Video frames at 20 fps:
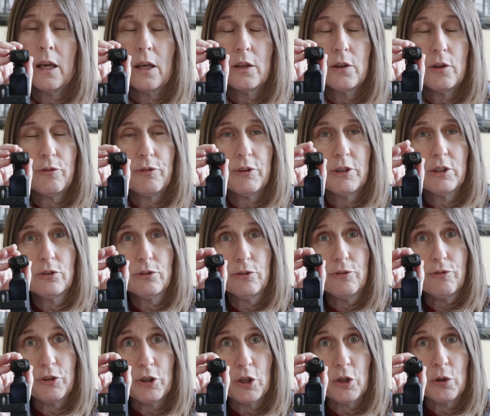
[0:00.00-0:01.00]
The field of
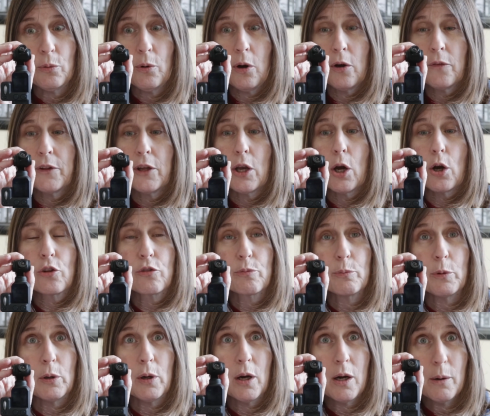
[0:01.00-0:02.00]
view on the
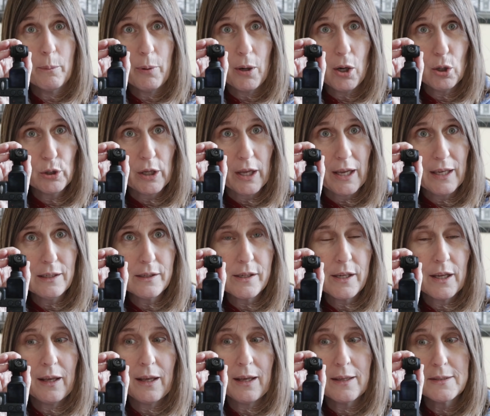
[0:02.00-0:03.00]
Osmo Pocket
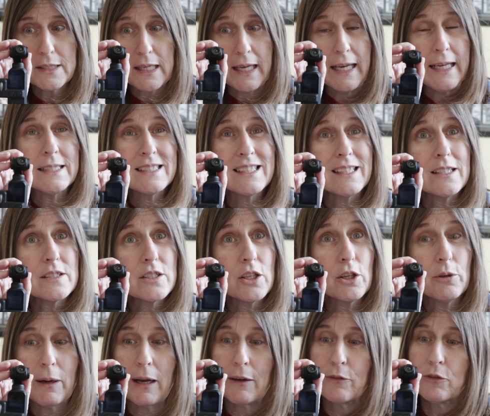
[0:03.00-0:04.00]
is 80, so
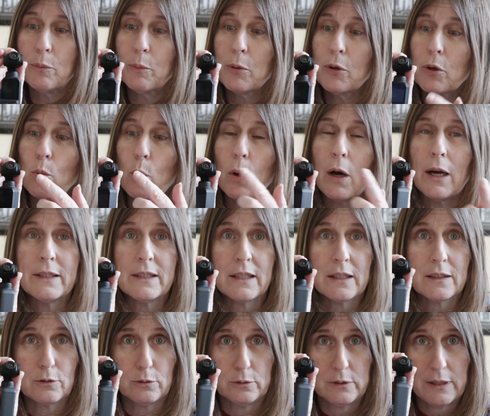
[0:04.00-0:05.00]
you have to put a wide
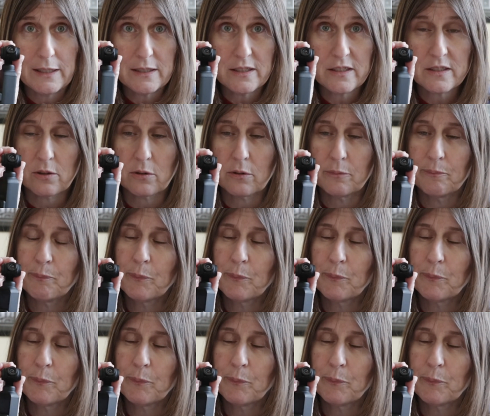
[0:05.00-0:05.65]
angle lens on.